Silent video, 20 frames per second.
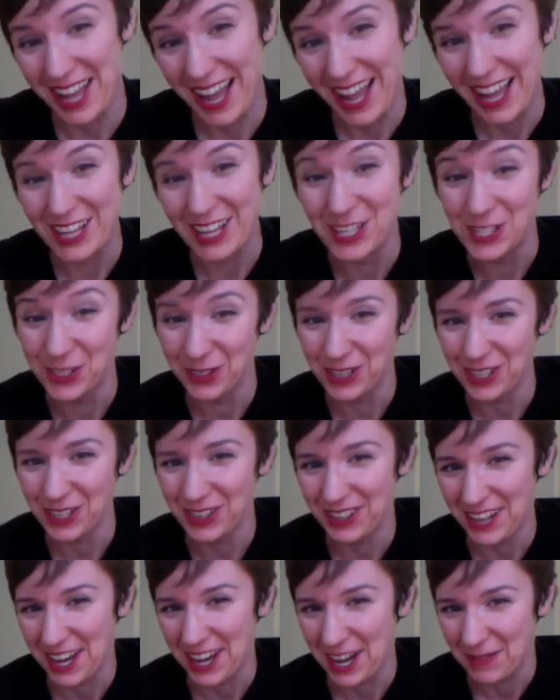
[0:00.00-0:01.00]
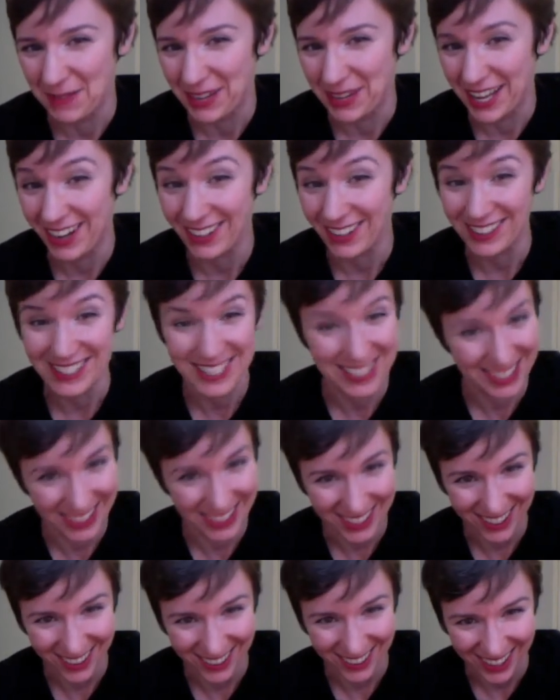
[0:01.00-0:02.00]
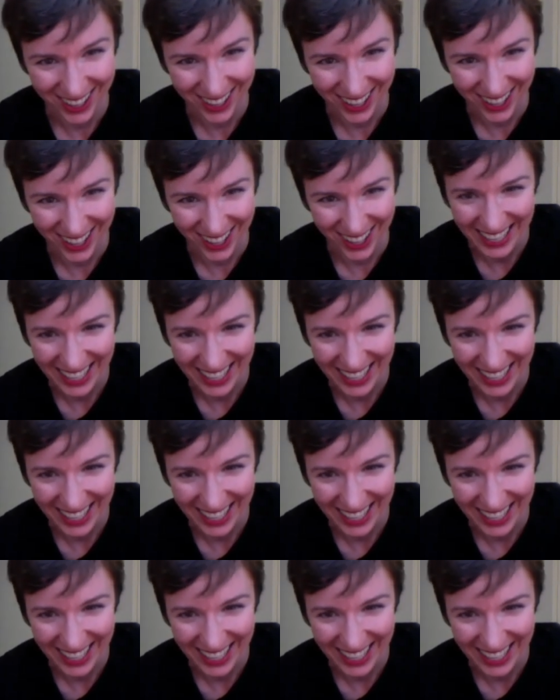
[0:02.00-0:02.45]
Enjoy your anatomy, and I'll see you online.